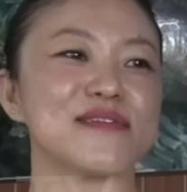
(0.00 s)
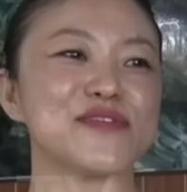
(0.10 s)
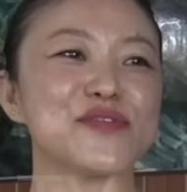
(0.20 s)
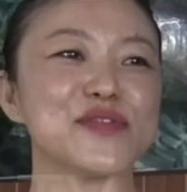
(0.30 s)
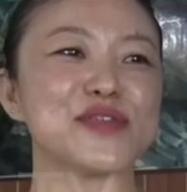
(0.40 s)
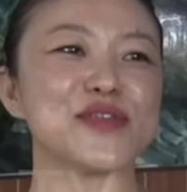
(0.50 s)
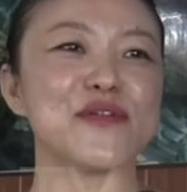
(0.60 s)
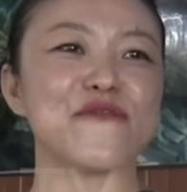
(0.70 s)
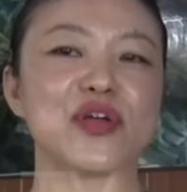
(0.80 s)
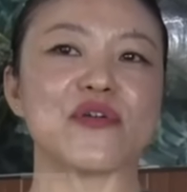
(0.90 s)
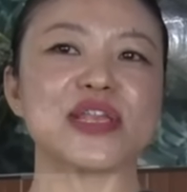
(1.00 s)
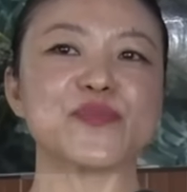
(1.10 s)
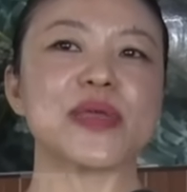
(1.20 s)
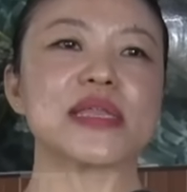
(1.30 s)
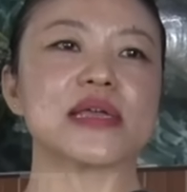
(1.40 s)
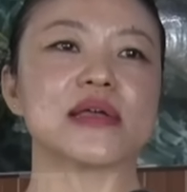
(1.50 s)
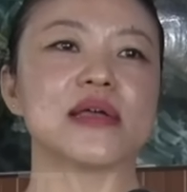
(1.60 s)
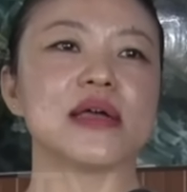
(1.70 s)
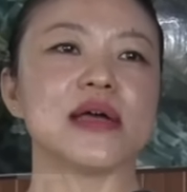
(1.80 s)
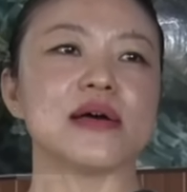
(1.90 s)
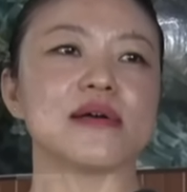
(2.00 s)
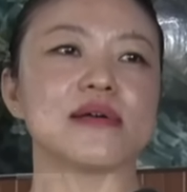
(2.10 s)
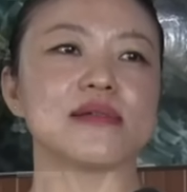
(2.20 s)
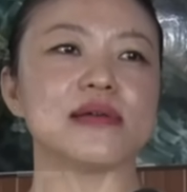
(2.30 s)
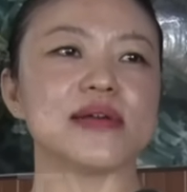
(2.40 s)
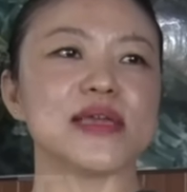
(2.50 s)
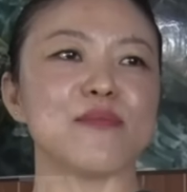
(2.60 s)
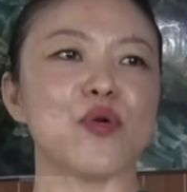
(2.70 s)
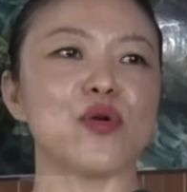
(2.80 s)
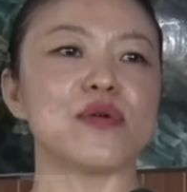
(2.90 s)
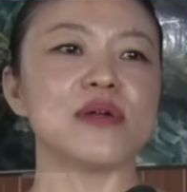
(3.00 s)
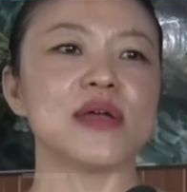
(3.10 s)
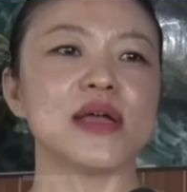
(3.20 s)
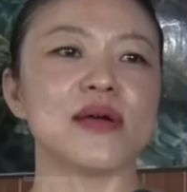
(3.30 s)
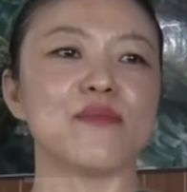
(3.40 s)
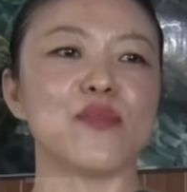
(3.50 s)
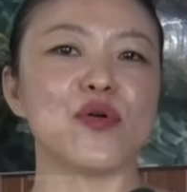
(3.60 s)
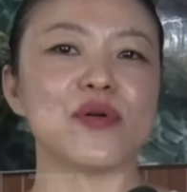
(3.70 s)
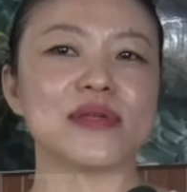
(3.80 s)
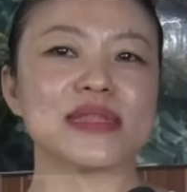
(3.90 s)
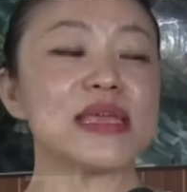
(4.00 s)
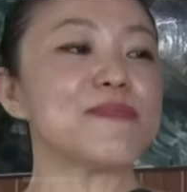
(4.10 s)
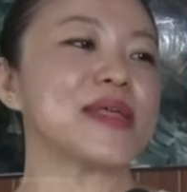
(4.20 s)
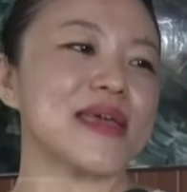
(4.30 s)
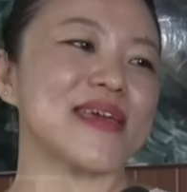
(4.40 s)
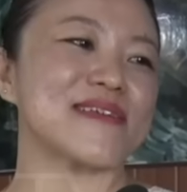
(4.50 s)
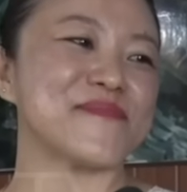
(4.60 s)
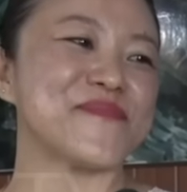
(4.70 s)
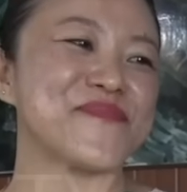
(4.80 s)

students you know for grasping the learning more deeply again